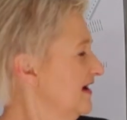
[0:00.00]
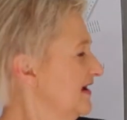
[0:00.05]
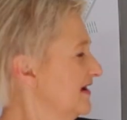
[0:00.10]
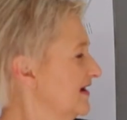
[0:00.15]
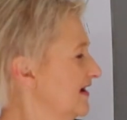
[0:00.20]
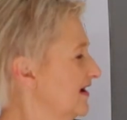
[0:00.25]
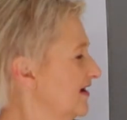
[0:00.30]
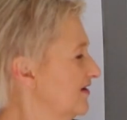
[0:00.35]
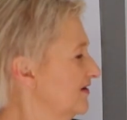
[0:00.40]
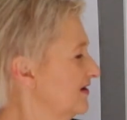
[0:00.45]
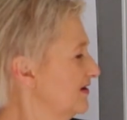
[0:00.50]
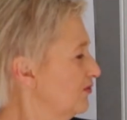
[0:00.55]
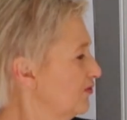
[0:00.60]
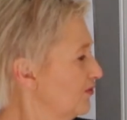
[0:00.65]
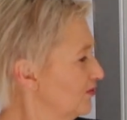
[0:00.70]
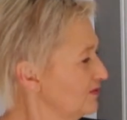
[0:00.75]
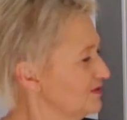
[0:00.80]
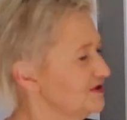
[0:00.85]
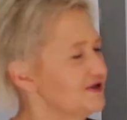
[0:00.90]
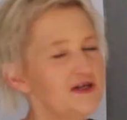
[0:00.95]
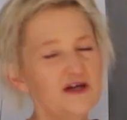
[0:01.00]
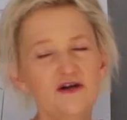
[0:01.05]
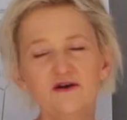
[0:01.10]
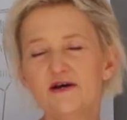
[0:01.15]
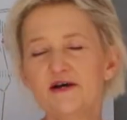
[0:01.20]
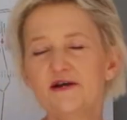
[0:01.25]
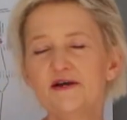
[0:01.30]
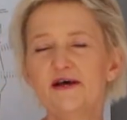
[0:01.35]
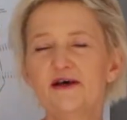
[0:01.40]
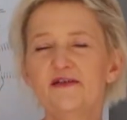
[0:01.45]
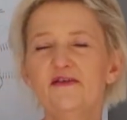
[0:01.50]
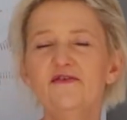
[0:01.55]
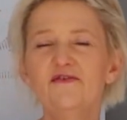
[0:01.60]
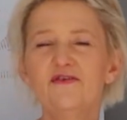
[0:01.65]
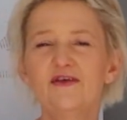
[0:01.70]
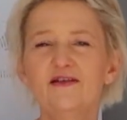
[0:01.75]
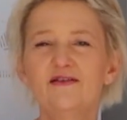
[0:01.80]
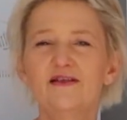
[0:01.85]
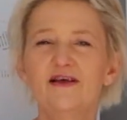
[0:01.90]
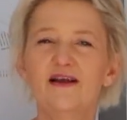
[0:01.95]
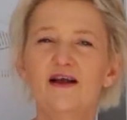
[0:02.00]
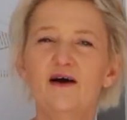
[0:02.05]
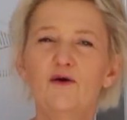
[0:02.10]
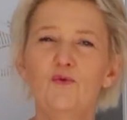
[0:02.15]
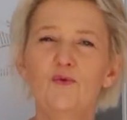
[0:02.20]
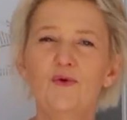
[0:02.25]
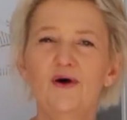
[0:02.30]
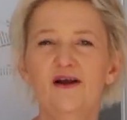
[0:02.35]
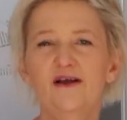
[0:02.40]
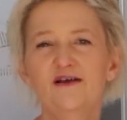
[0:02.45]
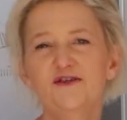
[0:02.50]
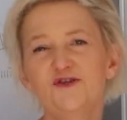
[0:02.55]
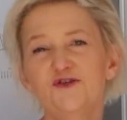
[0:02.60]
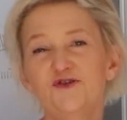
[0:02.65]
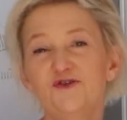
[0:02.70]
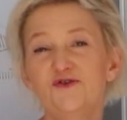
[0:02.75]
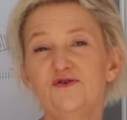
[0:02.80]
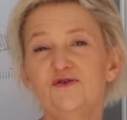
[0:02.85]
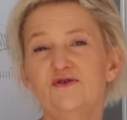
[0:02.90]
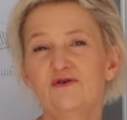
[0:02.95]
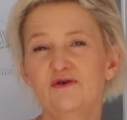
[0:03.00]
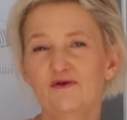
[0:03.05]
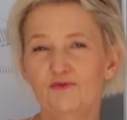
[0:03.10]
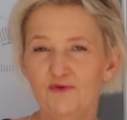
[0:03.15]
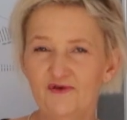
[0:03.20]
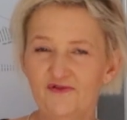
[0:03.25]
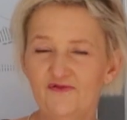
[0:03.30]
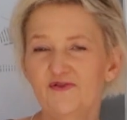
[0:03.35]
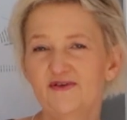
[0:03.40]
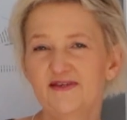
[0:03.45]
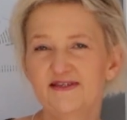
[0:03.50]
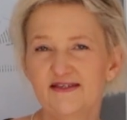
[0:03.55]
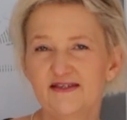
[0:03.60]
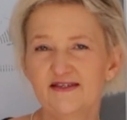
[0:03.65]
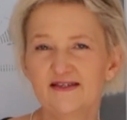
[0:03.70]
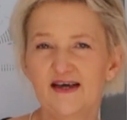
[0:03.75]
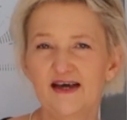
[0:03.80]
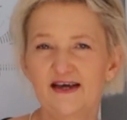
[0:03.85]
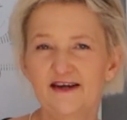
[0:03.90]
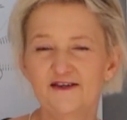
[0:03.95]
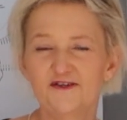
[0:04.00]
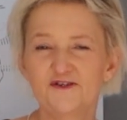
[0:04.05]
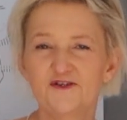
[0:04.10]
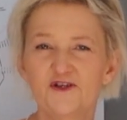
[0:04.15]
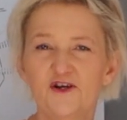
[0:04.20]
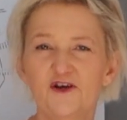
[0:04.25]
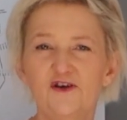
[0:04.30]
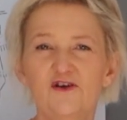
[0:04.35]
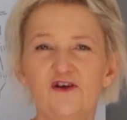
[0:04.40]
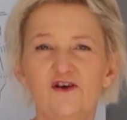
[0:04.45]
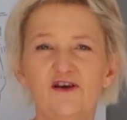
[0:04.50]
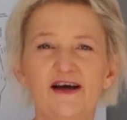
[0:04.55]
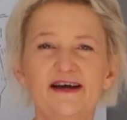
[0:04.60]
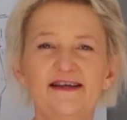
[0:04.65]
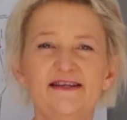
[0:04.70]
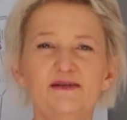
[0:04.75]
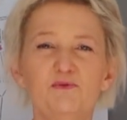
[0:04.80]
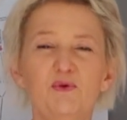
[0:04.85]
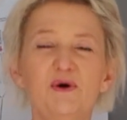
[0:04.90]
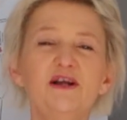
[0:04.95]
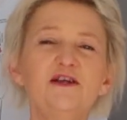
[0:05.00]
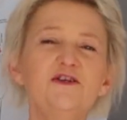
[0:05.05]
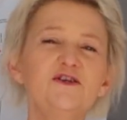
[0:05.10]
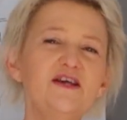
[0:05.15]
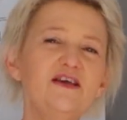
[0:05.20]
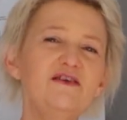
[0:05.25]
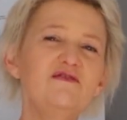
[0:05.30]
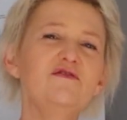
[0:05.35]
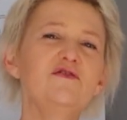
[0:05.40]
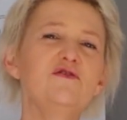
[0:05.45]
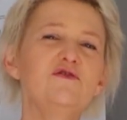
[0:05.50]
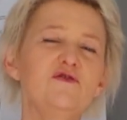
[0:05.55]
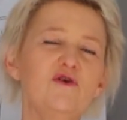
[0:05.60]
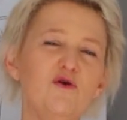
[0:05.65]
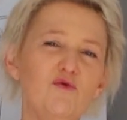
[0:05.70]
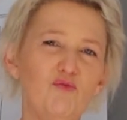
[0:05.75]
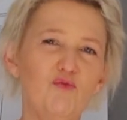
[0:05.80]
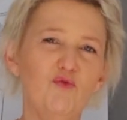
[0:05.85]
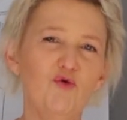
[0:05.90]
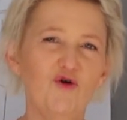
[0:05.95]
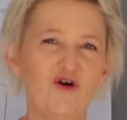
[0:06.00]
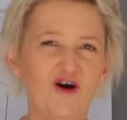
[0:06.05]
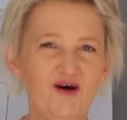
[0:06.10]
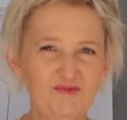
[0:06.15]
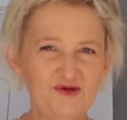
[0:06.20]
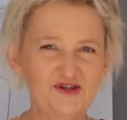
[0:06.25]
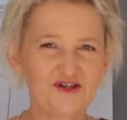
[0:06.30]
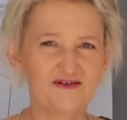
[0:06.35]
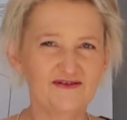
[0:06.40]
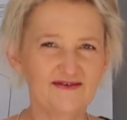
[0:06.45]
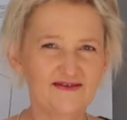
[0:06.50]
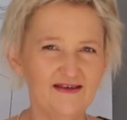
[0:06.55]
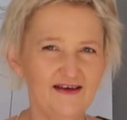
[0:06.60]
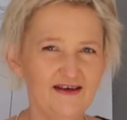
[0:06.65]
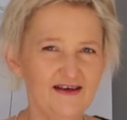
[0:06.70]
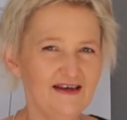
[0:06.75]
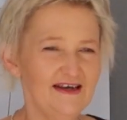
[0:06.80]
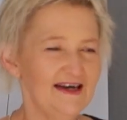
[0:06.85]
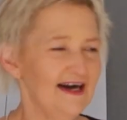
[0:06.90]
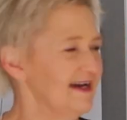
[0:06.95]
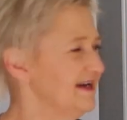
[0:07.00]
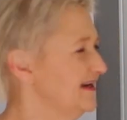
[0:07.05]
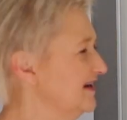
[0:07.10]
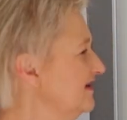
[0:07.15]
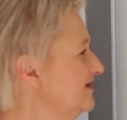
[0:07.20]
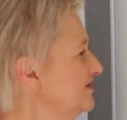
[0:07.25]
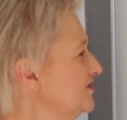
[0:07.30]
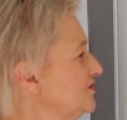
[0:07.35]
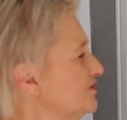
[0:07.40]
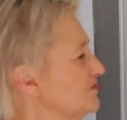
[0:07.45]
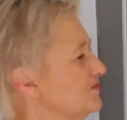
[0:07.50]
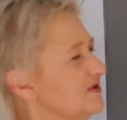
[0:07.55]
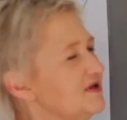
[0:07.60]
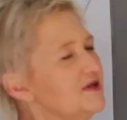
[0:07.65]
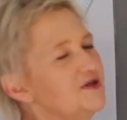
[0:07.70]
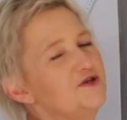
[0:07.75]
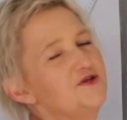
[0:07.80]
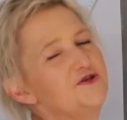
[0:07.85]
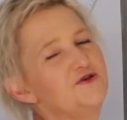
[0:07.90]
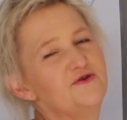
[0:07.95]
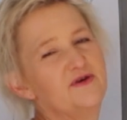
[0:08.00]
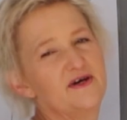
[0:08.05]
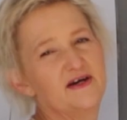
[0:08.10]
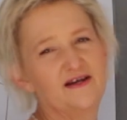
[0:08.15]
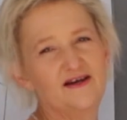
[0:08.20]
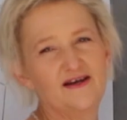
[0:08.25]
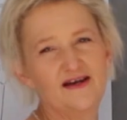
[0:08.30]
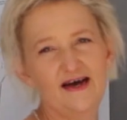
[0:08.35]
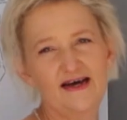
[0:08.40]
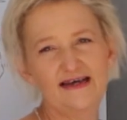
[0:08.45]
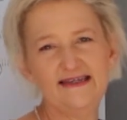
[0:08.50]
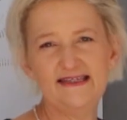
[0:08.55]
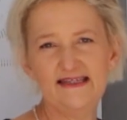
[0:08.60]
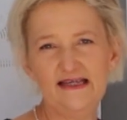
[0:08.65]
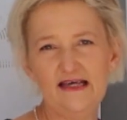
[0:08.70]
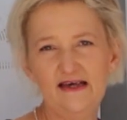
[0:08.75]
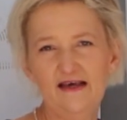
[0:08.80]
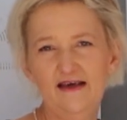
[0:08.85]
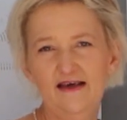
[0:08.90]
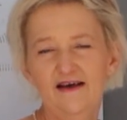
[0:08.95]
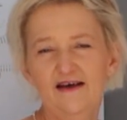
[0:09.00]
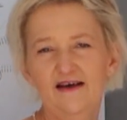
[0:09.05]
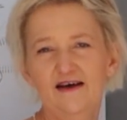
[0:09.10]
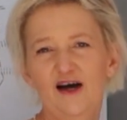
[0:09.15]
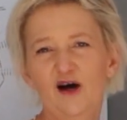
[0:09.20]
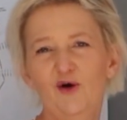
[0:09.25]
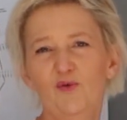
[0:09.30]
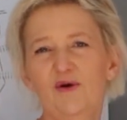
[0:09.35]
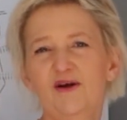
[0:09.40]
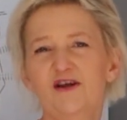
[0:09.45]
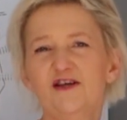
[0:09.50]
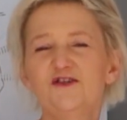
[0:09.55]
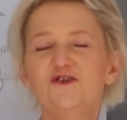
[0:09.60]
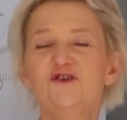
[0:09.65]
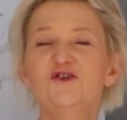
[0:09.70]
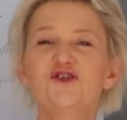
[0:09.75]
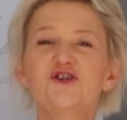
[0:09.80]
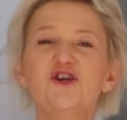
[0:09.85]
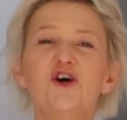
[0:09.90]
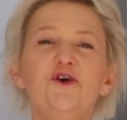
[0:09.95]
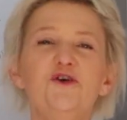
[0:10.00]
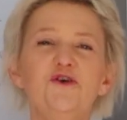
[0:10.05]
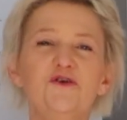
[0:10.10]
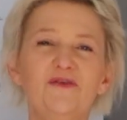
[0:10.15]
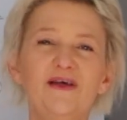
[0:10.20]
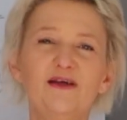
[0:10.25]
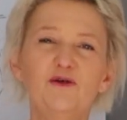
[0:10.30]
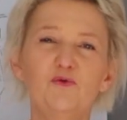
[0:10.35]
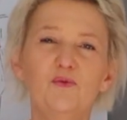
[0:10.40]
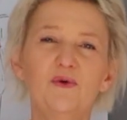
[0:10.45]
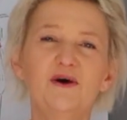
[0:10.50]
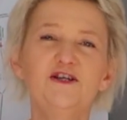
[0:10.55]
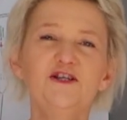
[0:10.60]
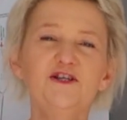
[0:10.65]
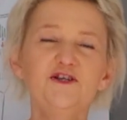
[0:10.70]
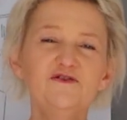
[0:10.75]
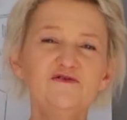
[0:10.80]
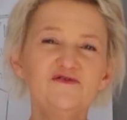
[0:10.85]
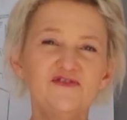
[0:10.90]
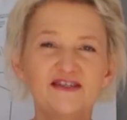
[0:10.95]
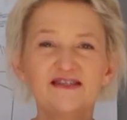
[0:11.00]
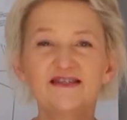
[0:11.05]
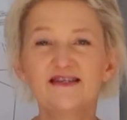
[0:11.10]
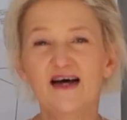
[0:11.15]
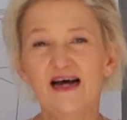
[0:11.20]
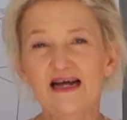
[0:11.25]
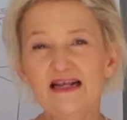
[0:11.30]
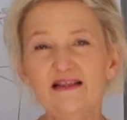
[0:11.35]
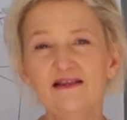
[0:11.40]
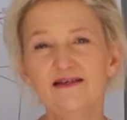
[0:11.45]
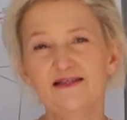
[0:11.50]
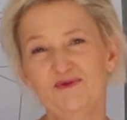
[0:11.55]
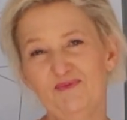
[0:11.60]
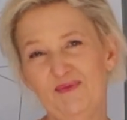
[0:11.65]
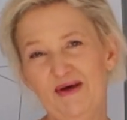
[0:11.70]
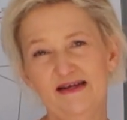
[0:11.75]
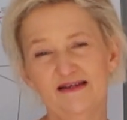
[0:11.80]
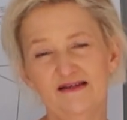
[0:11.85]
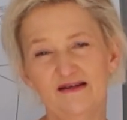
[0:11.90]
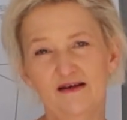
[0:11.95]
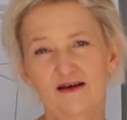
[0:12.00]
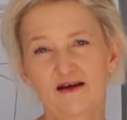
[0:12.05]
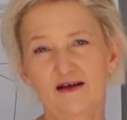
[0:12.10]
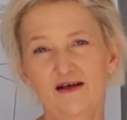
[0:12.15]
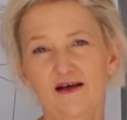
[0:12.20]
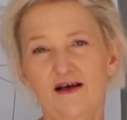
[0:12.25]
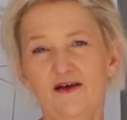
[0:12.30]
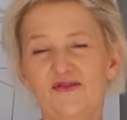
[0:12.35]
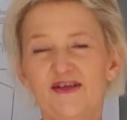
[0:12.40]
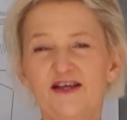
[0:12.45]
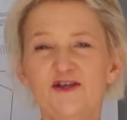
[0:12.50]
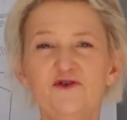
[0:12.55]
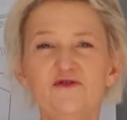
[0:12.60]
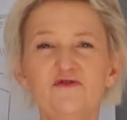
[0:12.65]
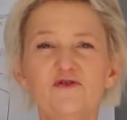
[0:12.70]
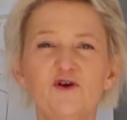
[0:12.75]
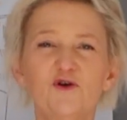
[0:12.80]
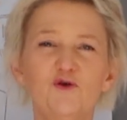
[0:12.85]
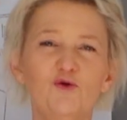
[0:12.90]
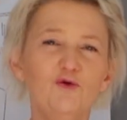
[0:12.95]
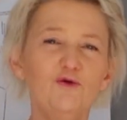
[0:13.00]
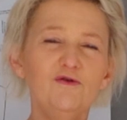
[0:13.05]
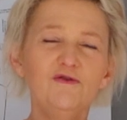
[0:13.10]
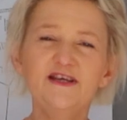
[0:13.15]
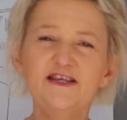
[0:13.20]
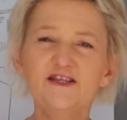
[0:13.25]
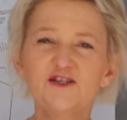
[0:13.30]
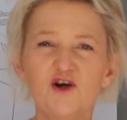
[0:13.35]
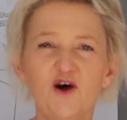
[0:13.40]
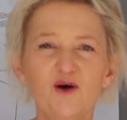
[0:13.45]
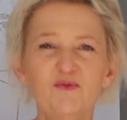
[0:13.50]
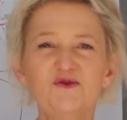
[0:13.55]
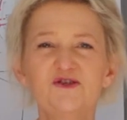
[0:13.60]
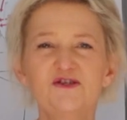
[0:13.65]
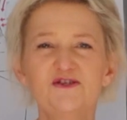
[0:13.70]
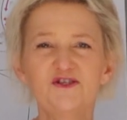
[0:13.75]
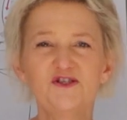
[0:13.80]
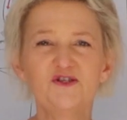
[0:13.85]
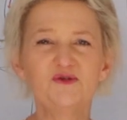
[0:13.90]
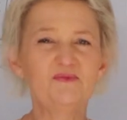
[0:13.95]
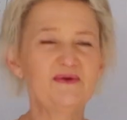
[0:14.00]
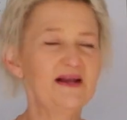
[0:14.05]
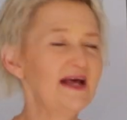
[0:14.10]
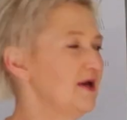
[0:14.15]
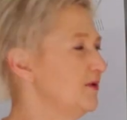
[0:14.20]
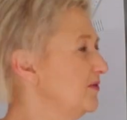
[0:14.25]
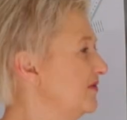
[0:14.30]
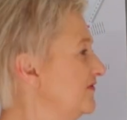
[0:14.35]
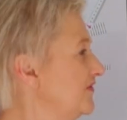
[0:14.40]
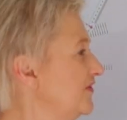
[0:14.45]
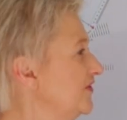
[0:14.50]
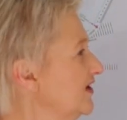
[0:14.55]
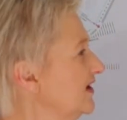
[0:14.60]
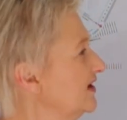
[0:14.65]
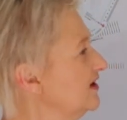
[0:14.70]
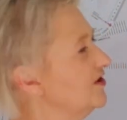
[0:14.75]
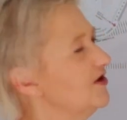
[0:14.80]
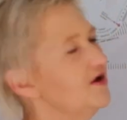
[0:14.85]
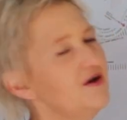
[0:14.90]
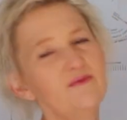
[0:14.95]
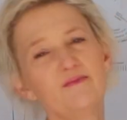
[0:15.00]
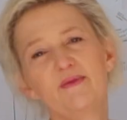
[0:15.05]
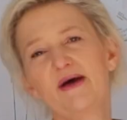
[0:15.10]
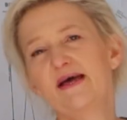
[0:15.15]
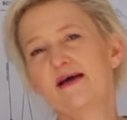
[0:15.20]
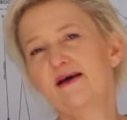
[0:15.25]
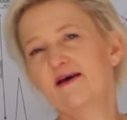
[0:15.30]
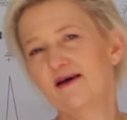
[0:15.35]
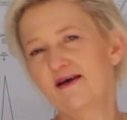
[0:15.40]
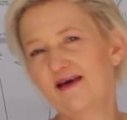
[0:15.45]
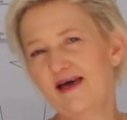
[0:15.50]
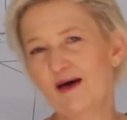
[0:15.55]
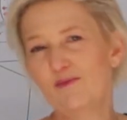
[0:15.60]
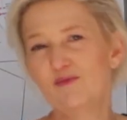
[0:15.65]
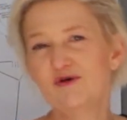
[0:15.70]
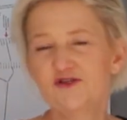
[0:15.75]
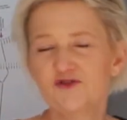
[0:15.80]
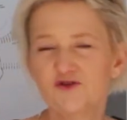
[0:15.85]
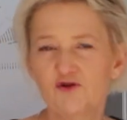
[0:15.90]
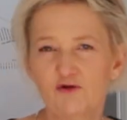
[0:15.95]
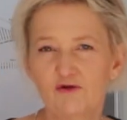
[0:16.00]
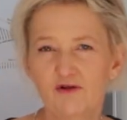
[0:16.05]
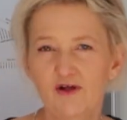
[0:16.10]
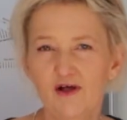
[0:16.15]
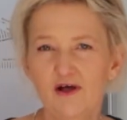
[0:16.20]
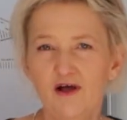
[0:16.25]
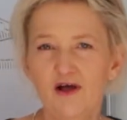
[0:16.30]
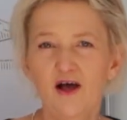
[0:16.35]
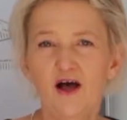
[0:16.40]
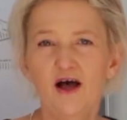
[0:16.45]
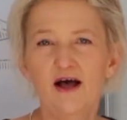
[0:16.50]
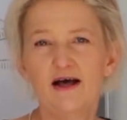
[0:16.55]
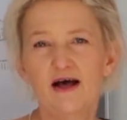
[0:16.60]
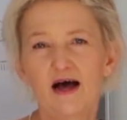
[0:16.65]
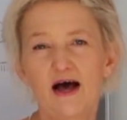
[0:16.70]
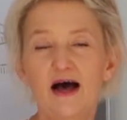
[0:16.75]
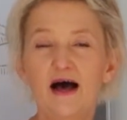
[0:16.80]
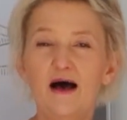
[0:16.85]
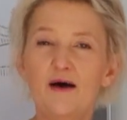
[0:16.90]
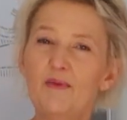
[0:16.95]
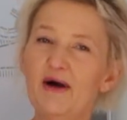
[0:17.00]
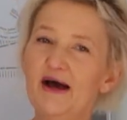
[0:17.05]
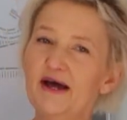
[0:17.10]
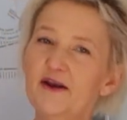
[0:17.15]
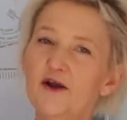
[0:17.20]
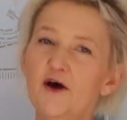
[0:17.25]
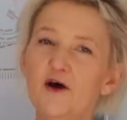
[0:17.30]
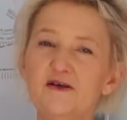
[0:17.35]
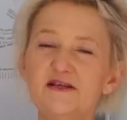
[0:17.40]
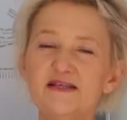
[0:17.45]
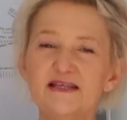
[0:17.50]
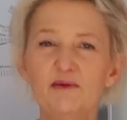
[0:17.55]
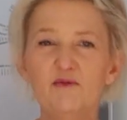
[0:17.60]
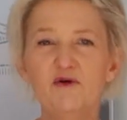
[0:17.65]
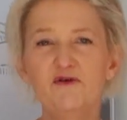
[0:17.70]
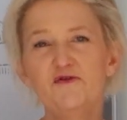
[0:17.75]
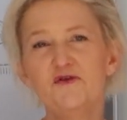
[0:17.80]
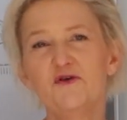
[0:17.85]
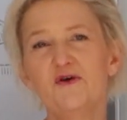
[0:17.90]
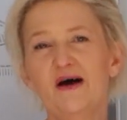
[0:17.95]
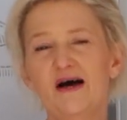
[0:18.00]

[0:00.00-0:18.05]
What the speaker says: Now, also another thing that I wanted to do with this design and so long, I wanted to give you more options. I didn't just want to do a nightie. I wanted to show you that once you've designed this pattern, that you've got all these options to play with. You can go and make a camisole. I know some of you